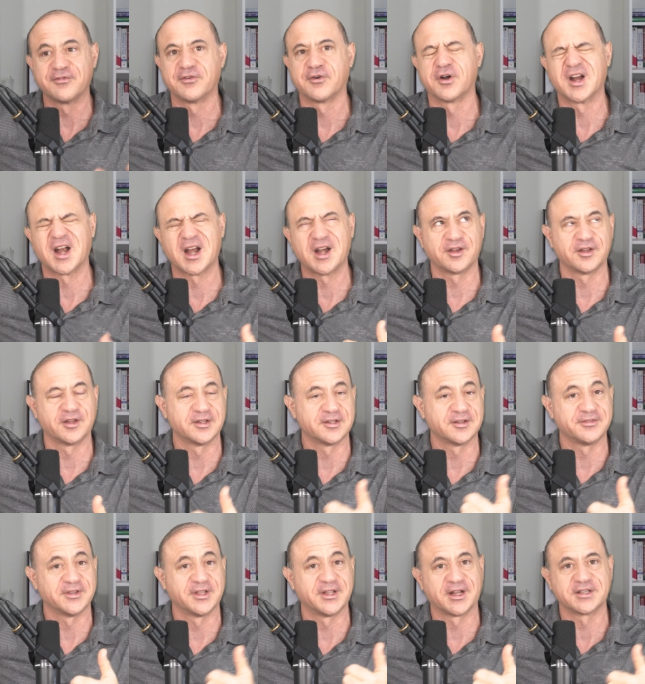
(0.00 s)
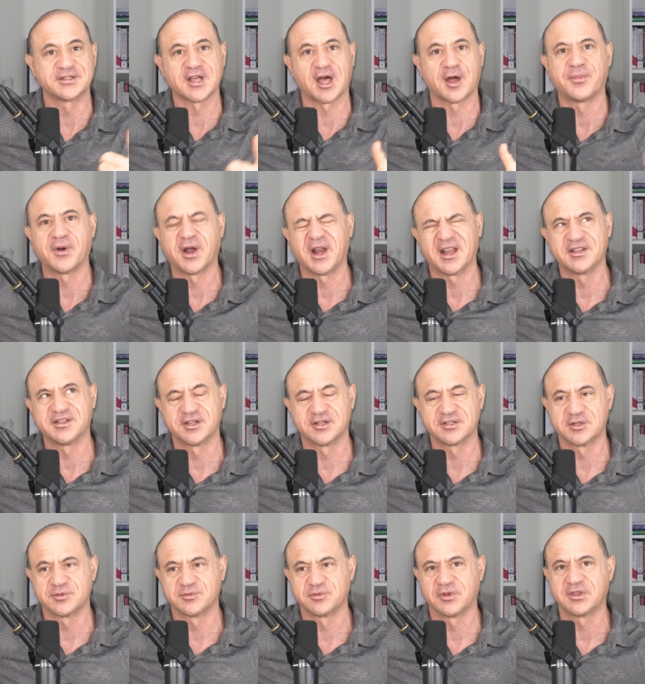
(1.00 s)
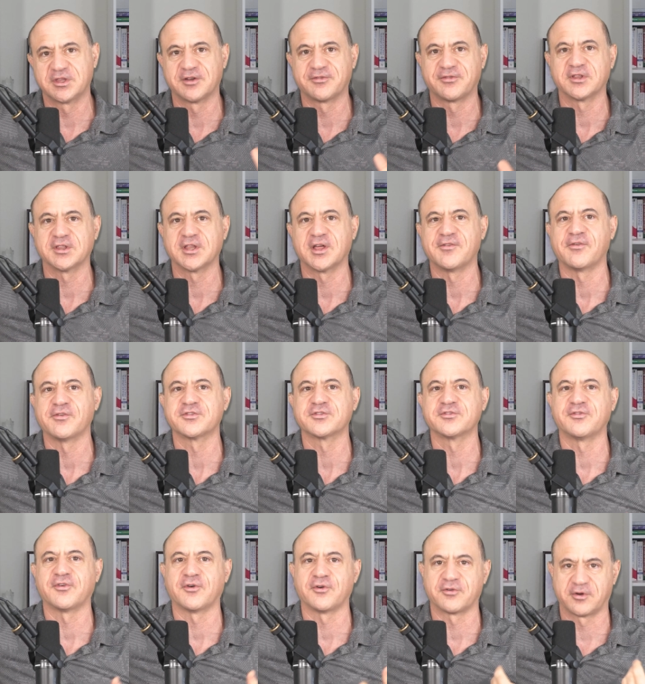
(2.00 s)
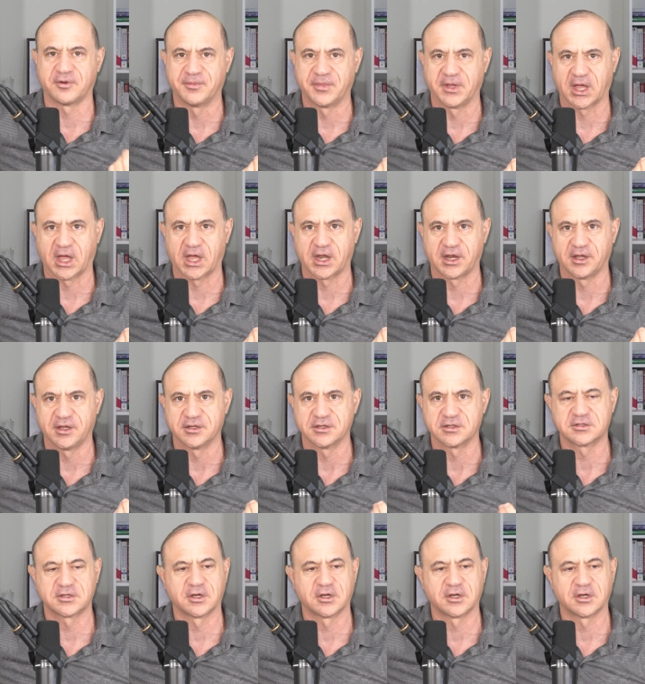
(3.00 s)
versions of Linux operating systems with different levels of vulnerabilities.